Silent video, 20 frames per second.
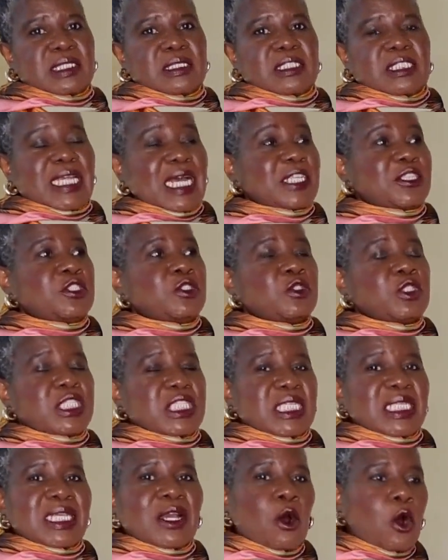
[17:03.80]
that you
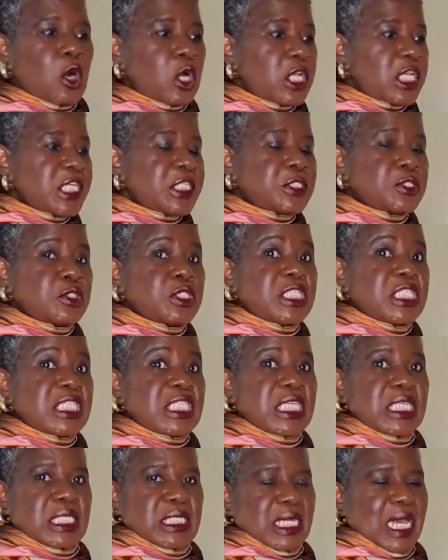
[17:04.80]
see, only to
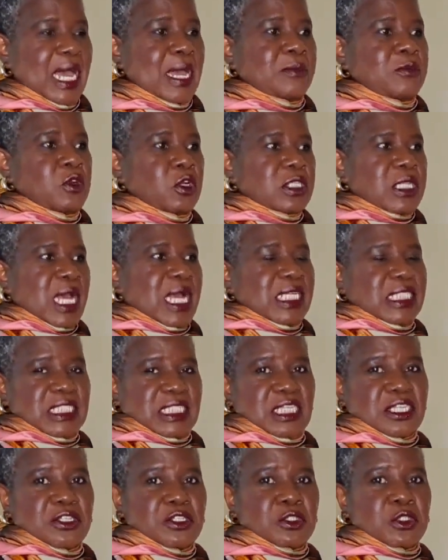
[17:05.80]
see. I'm not
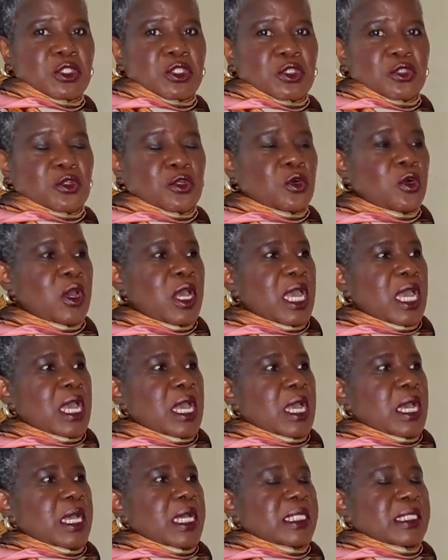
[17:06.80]
asking you to
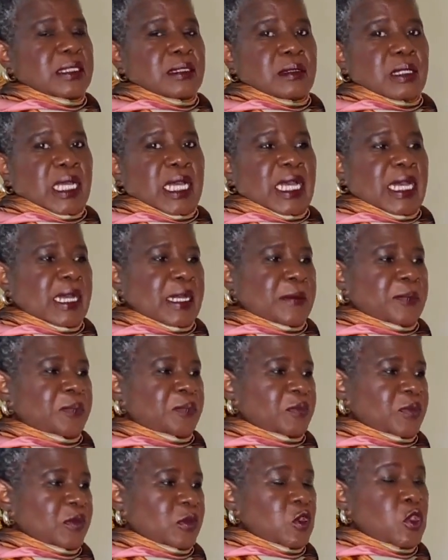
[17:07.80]

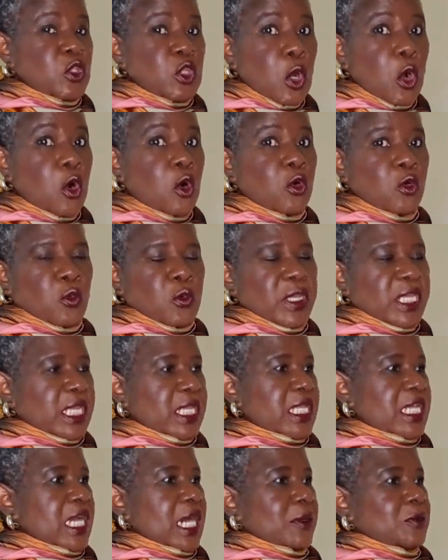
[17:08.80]
know
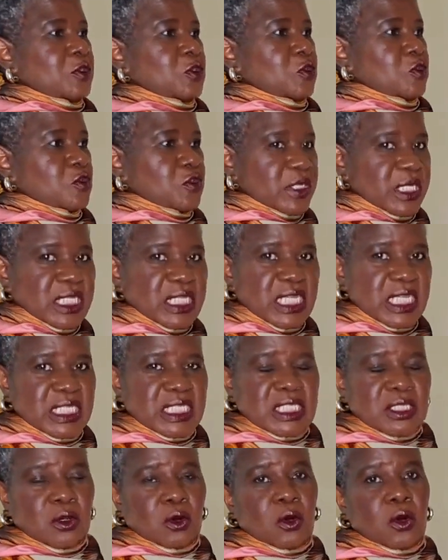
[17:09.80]
quickly how to read
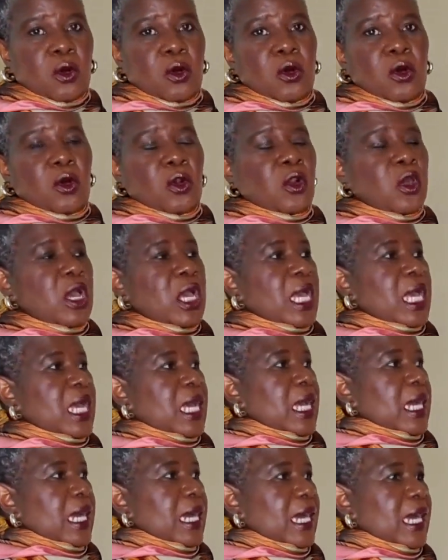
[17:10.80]
it or
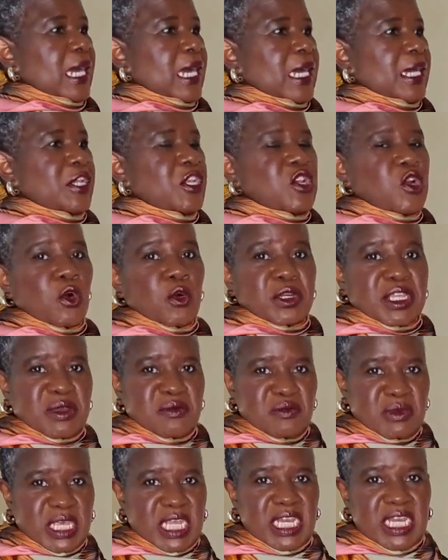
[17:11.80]
know the
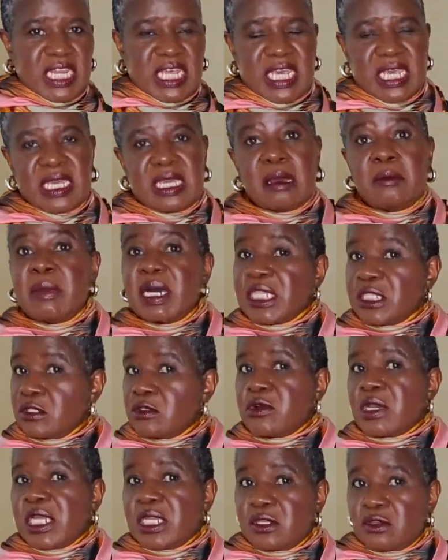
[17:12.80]
meaning, but you
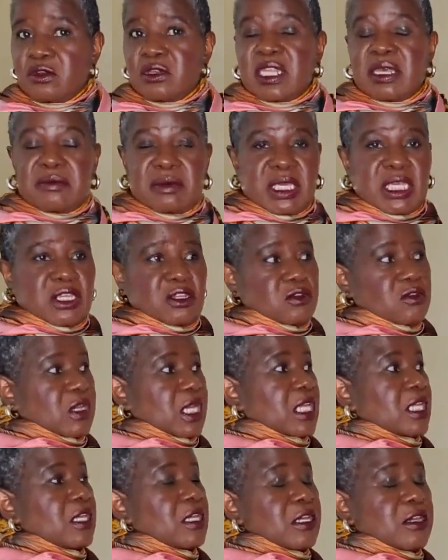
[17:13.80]
can do the meaning.
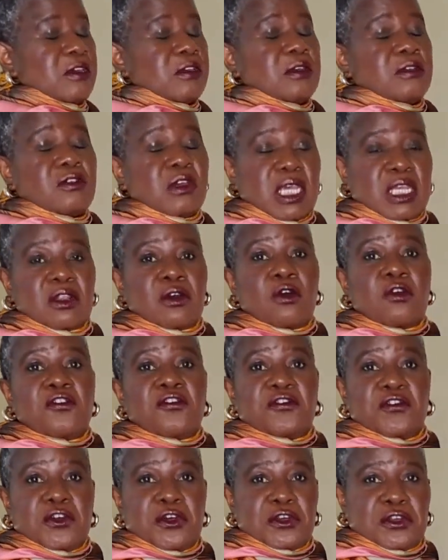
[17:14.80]
You can go
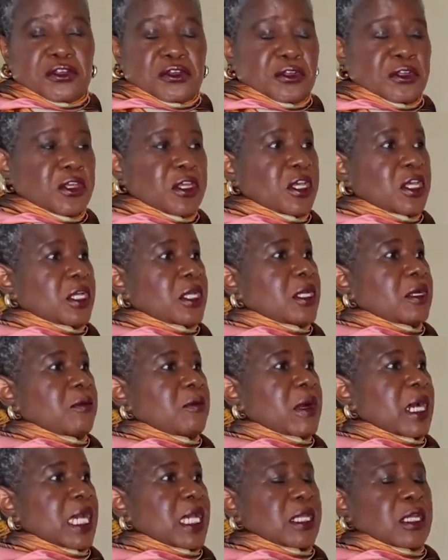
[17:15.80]
further
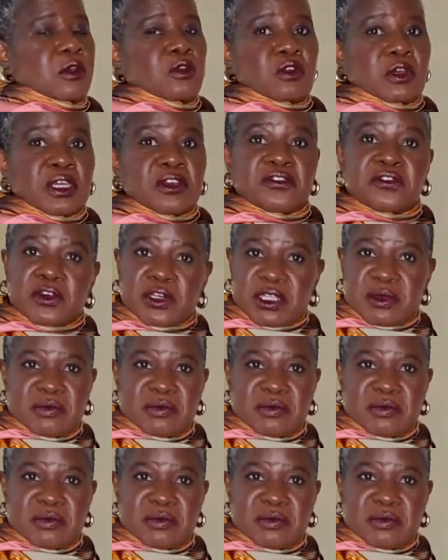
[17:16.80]
by looking for the